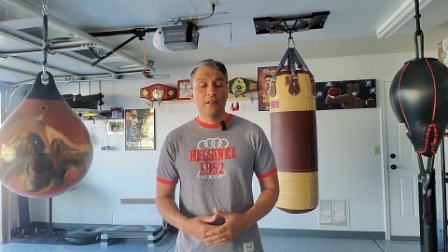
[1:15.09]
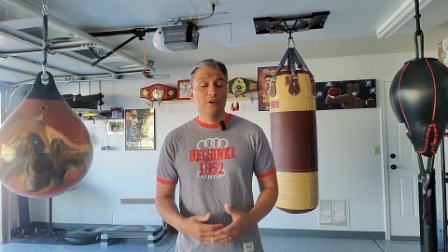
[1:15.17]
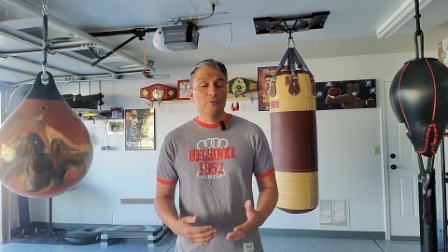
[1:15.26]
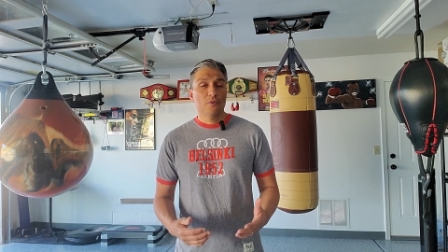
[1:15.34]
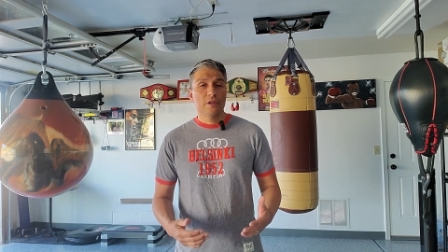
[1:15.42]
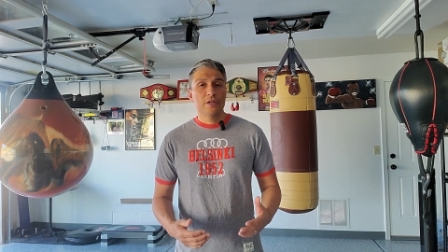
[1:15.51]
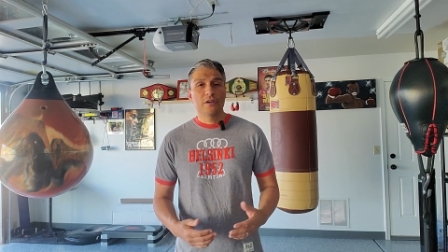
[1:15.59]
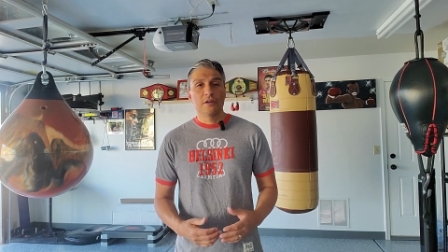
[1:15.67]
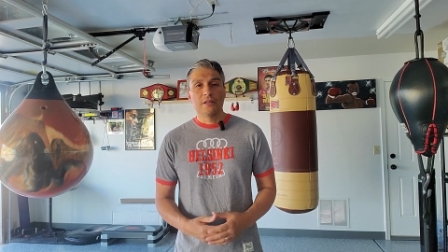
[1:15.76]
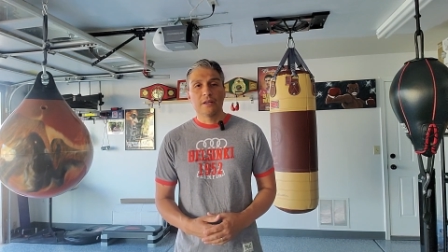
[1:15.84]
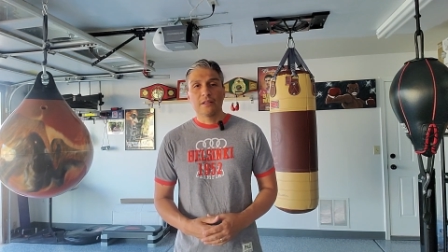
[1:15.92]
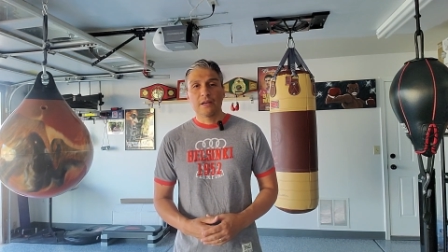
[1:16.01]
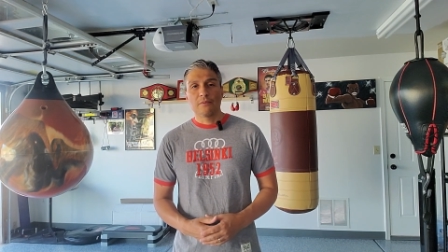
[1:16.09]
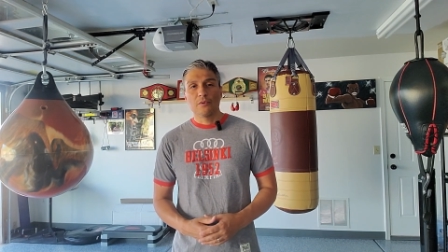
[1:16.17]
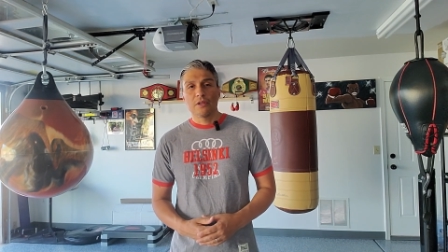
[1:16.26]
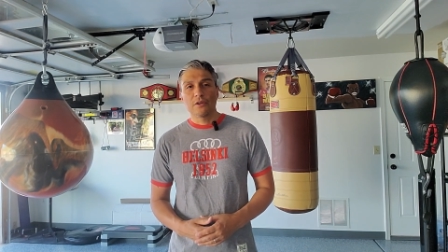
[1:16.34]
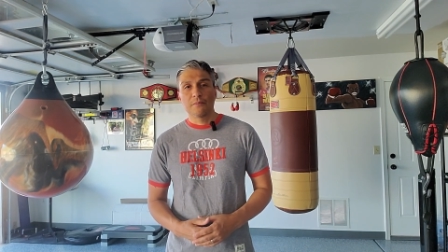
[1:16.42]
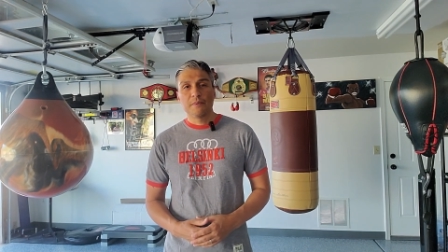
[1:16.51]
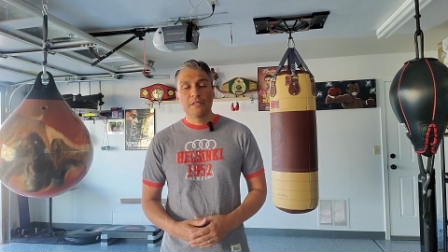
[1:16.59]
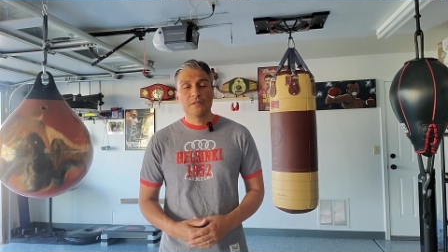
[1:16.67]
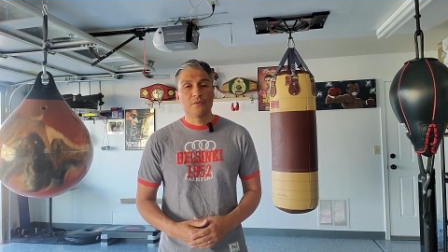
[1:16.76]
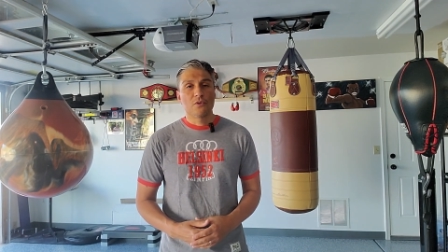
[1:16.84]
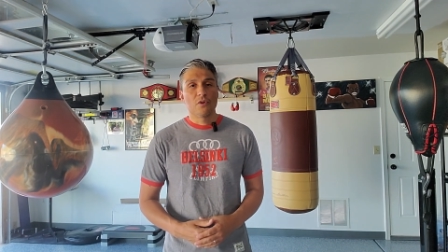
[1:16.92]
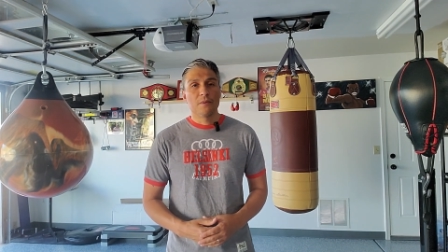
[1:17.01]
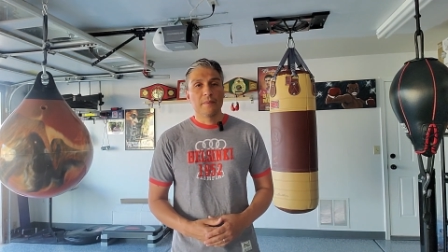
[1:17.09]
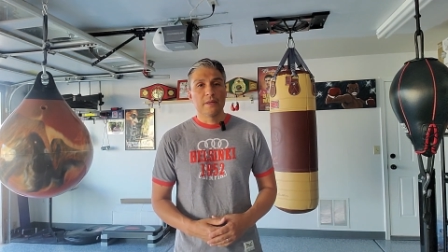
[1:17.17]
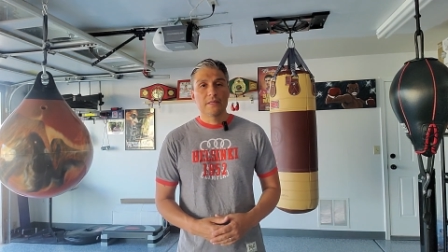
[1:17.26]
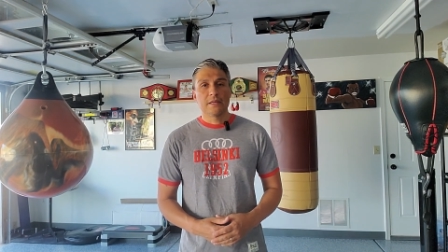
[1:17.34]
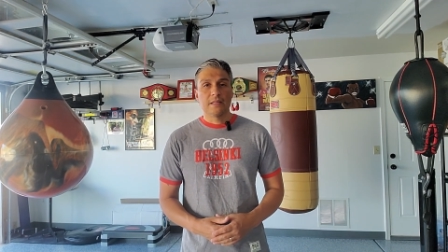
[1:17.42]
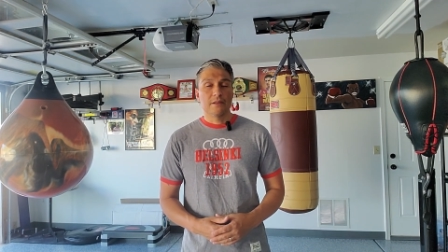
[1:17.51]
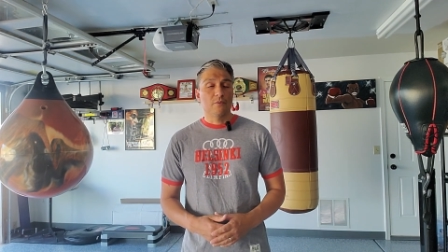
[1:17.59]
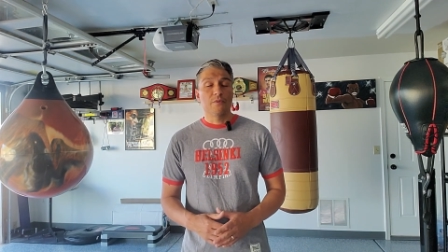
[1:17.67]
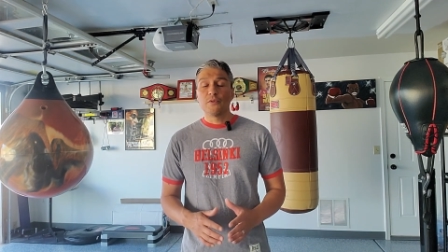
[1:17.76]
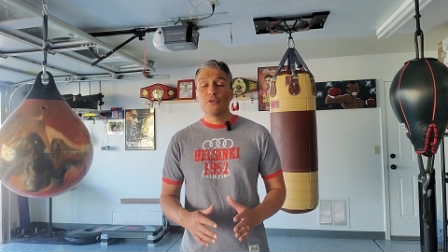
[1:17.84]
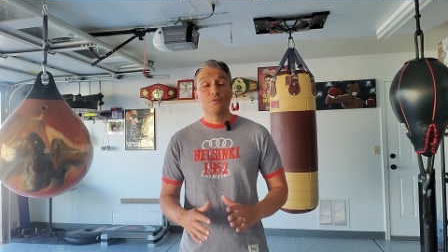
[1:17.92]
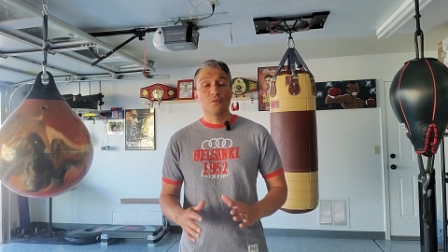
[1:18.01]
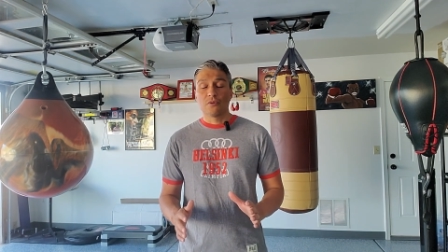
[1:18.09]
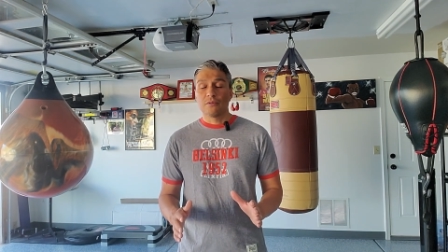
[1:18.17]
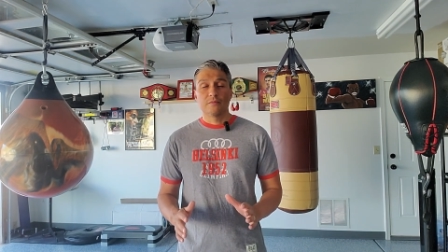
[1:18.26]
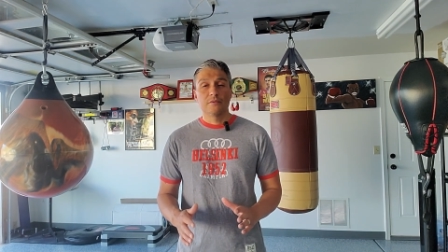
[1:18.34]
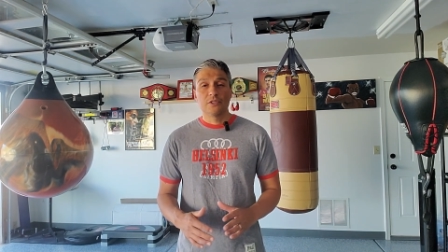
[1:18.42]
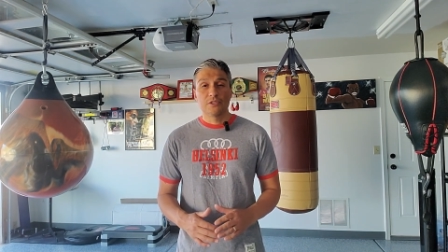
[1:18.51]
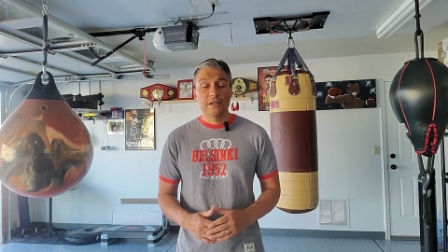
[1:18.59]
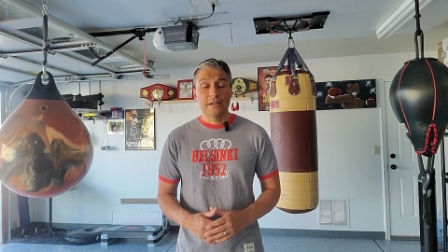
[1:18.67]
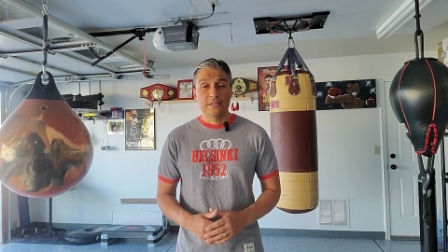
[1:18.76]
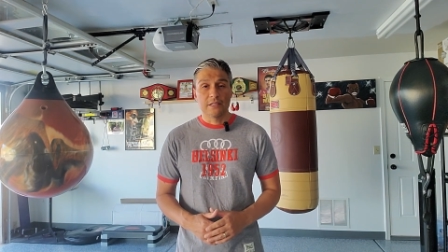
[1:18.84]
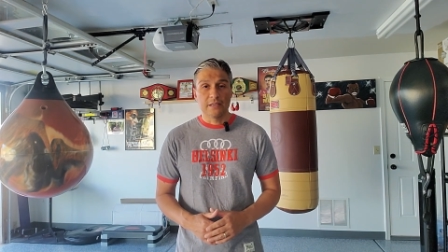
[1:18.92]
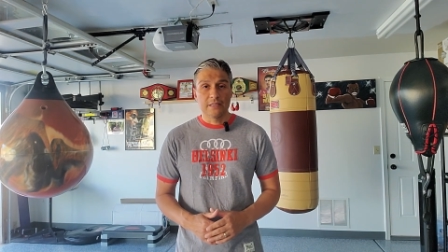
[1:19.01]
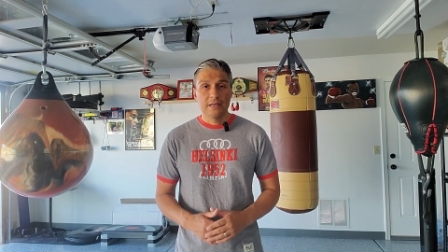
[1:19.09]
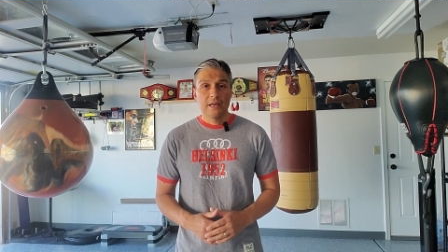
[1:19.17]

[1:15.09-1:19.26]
It looked really good, looked like a really good piece of equipment, and the reviews were just excellent.